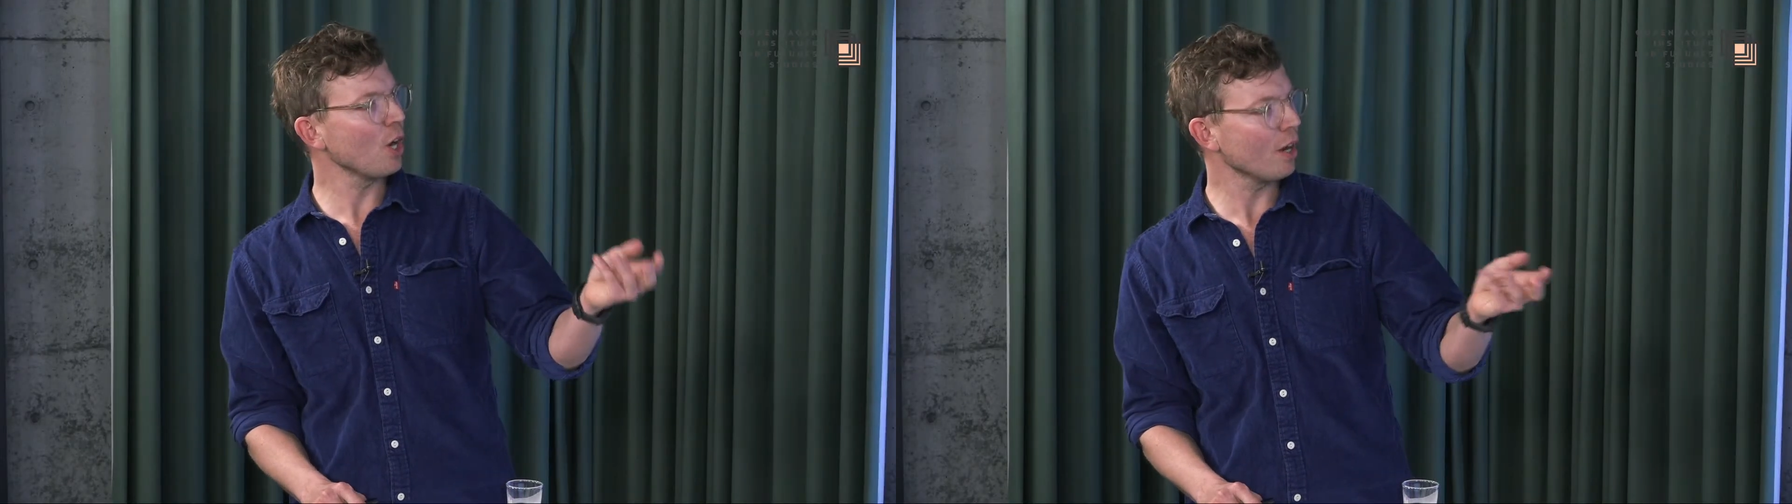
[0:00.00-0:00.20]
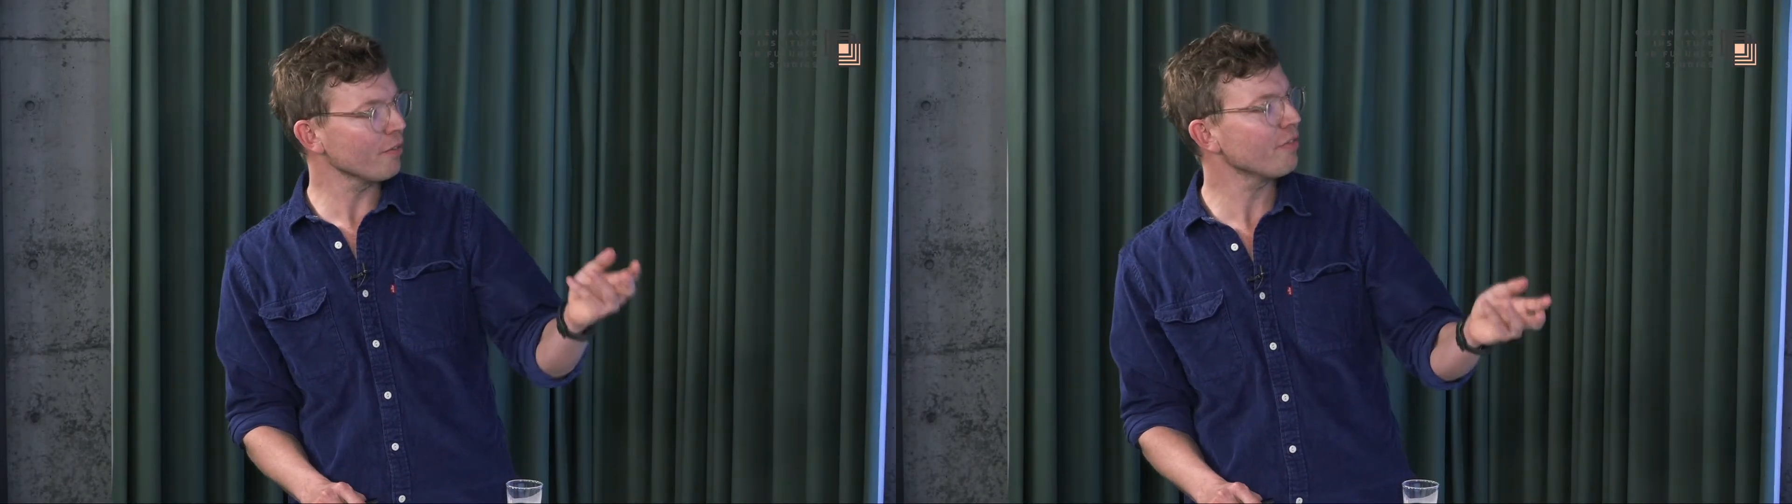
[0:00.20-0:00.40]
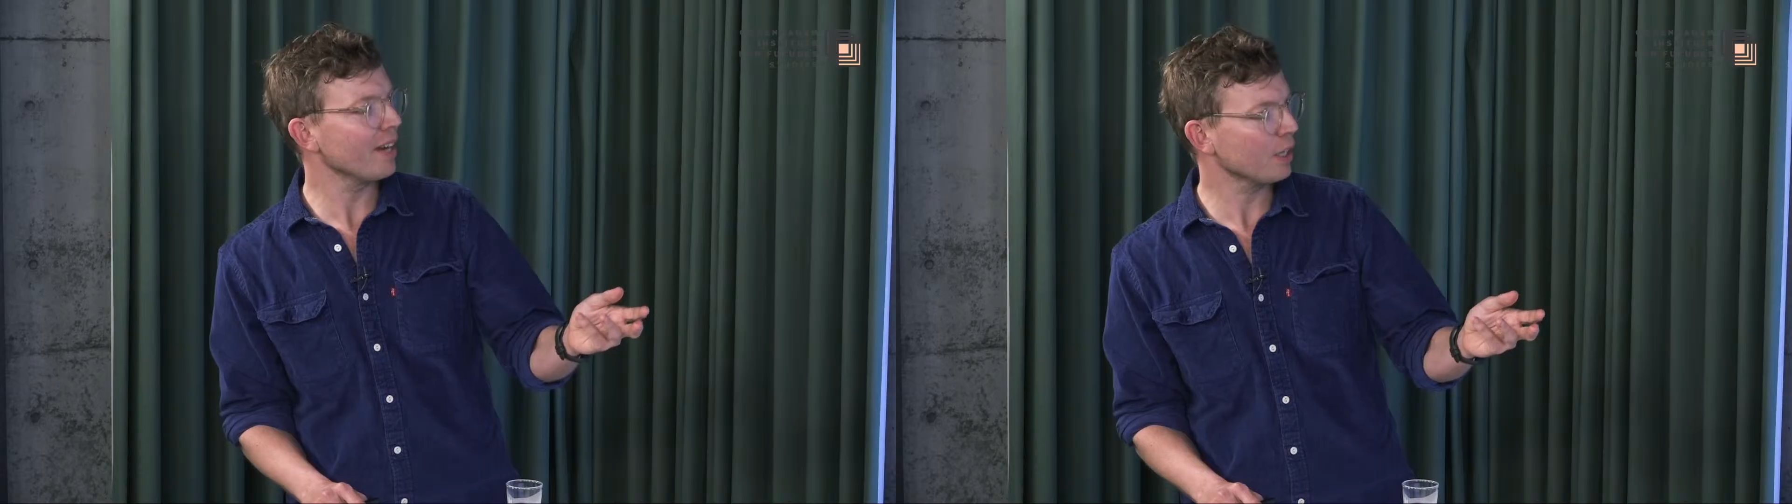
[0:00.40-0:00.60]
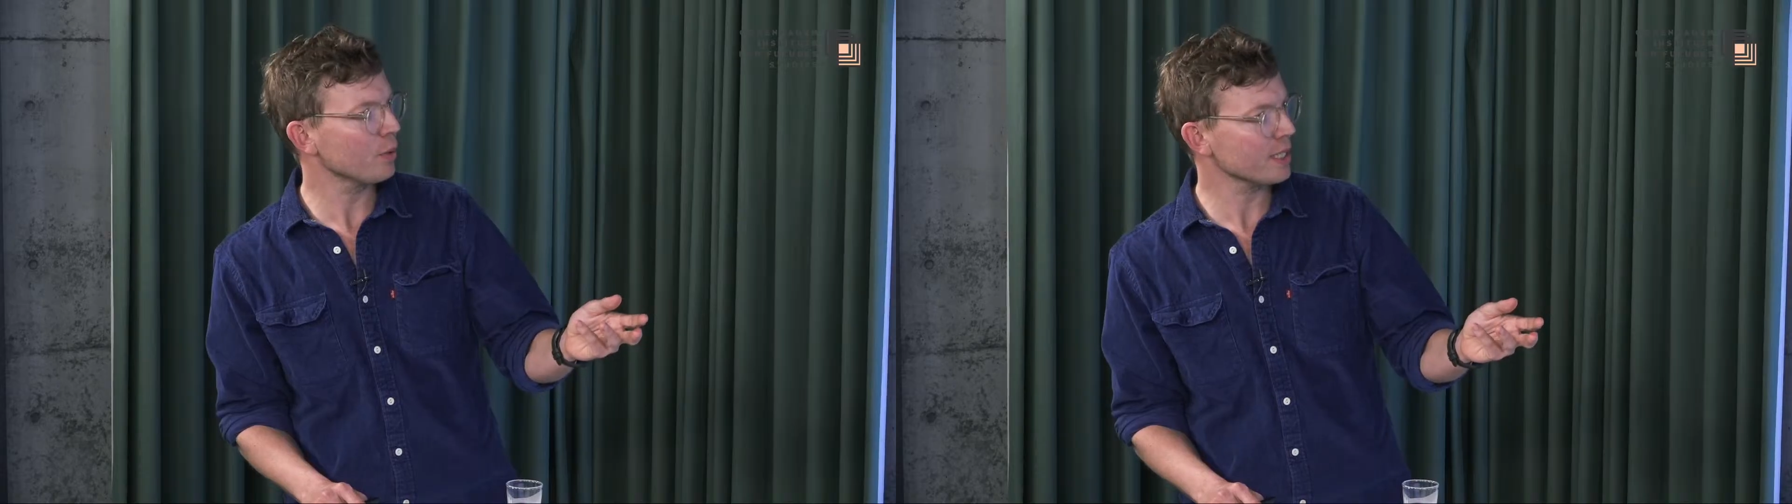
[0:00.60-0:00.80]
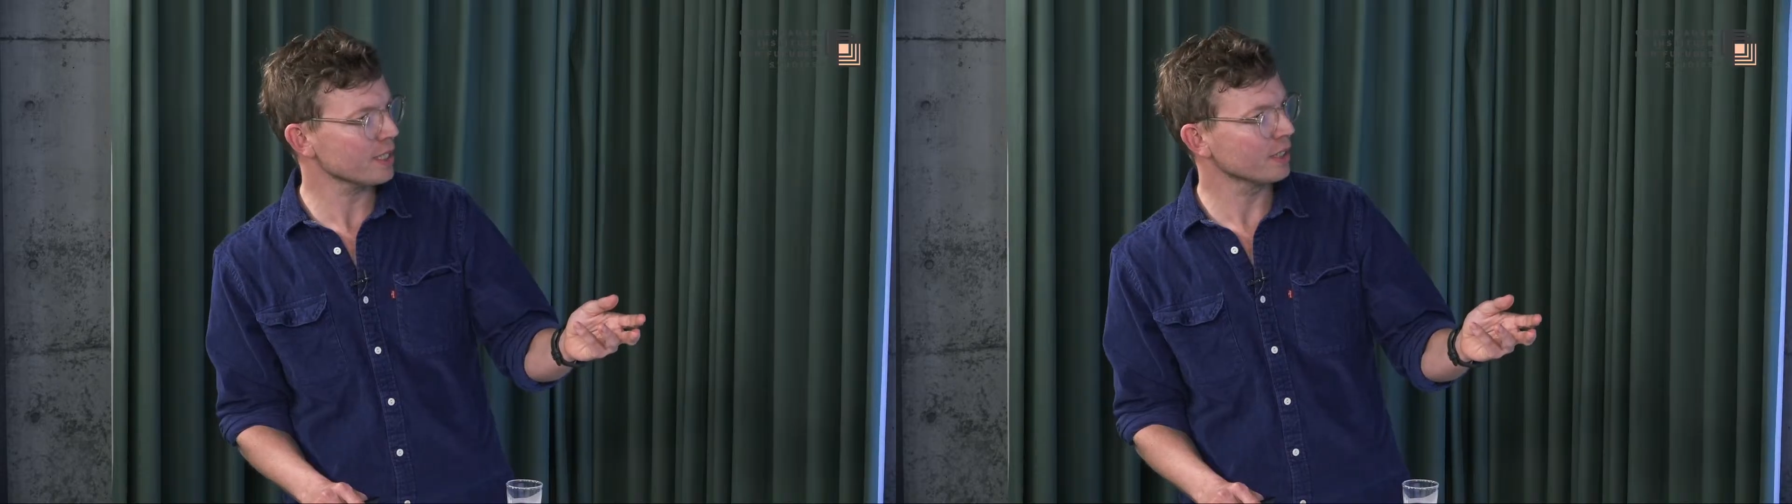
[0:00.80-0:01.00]
an unfair
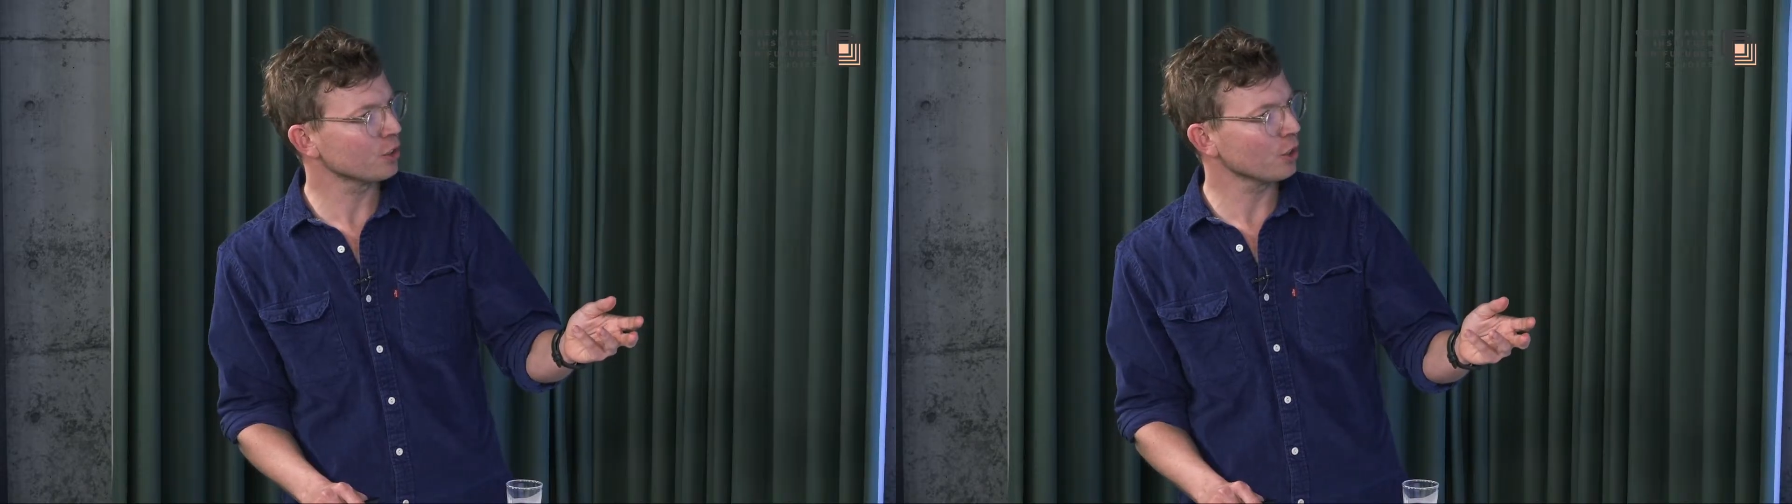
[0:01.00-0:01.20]
question.